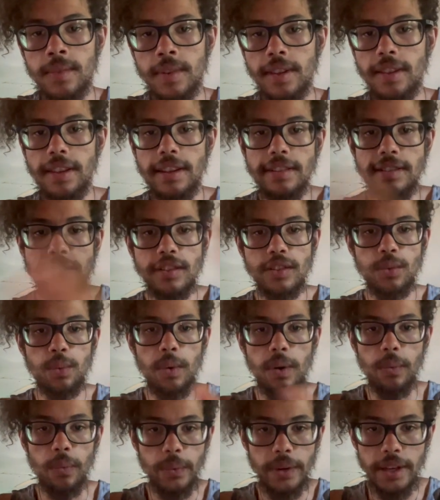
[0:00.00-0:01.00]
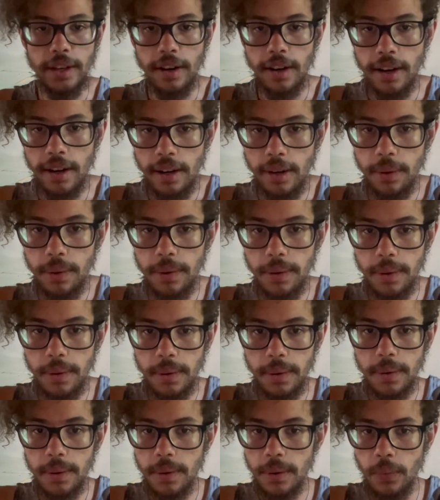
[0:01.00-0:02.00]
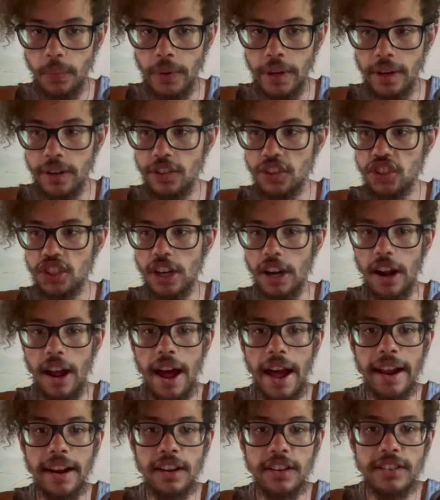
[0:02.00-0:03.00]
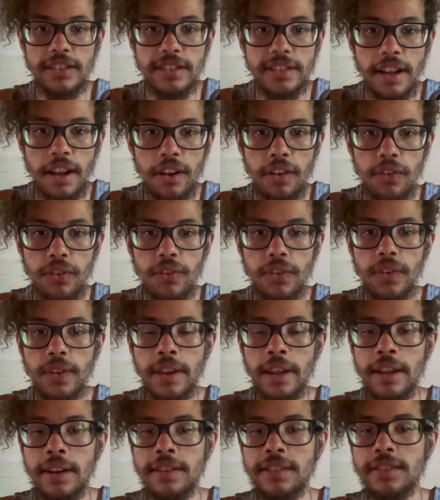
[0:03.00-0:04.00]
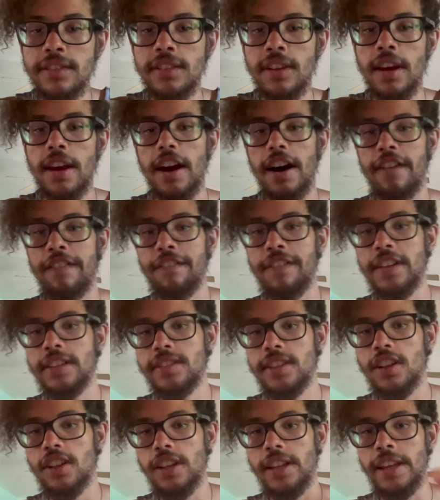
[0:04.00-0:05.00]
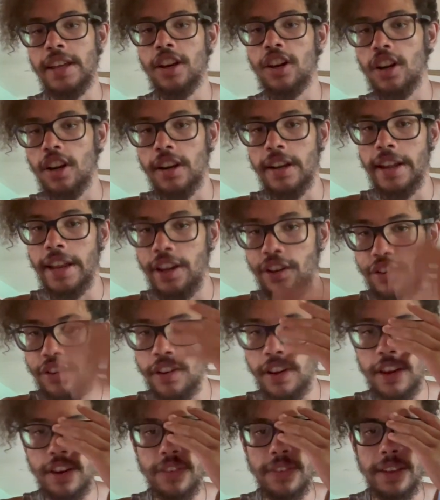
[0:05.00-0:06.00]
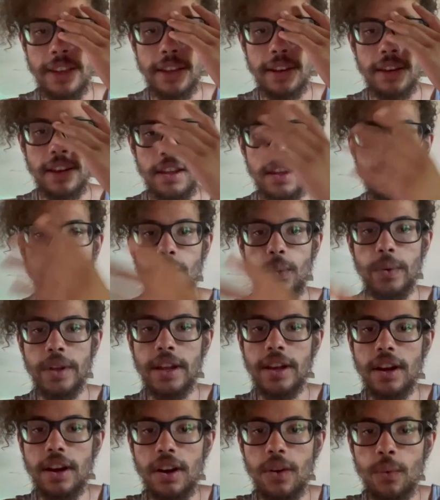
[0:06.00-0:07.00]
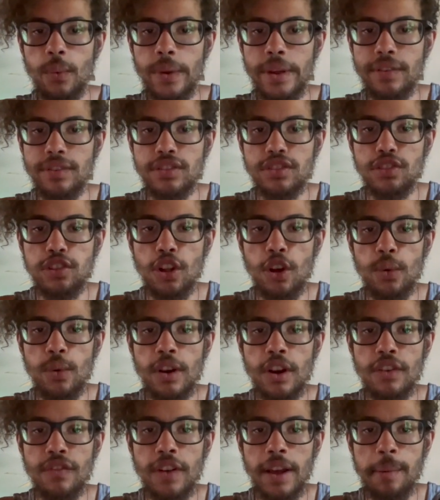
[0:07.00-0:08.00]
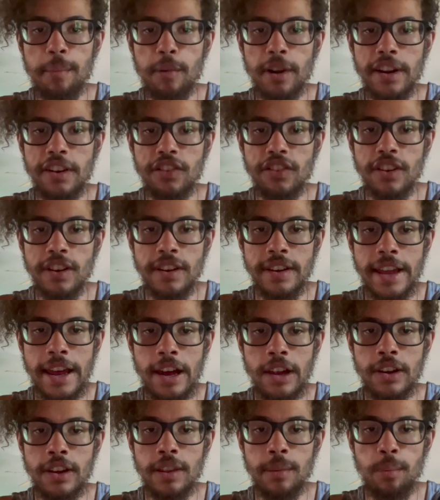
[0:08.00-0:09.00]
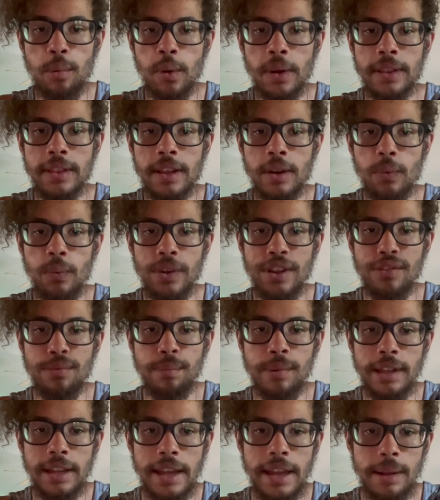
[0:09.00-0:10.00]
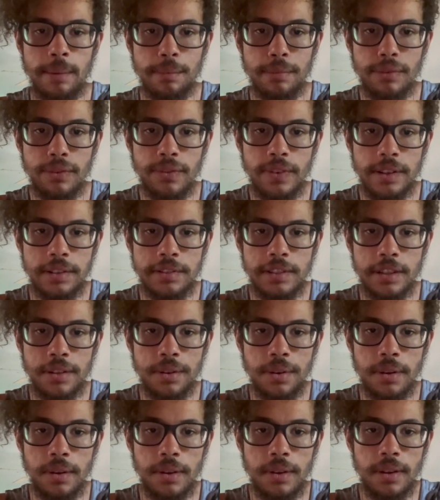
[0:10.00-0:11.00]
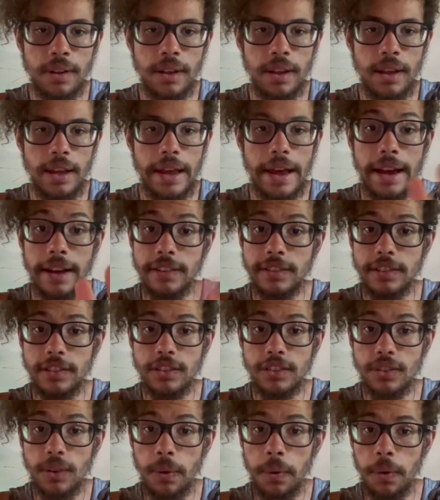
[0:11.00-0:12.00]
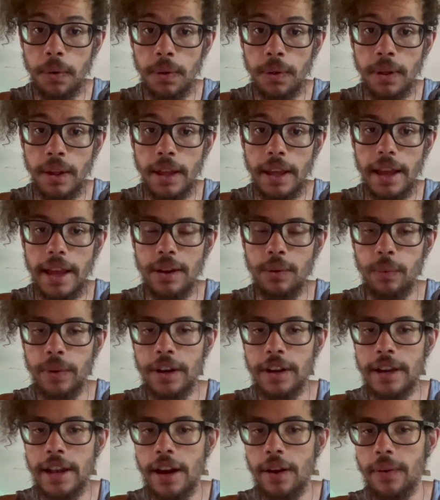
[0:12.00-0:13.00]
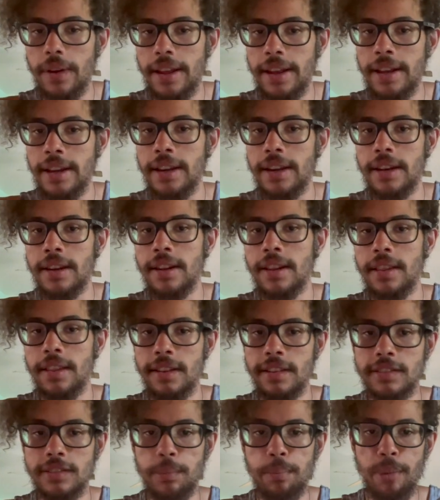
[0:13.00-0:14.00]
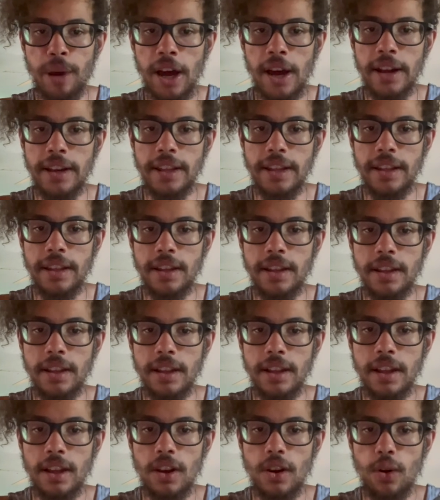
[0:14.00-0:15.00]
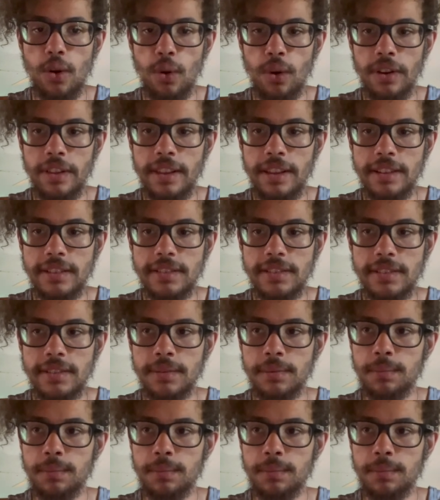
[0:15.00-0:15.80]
This is what we are. We are just our higher self that is a physical incarnation of it we we have slowed our vibration down to the point that we've became physical as a soul and we are now in this body or this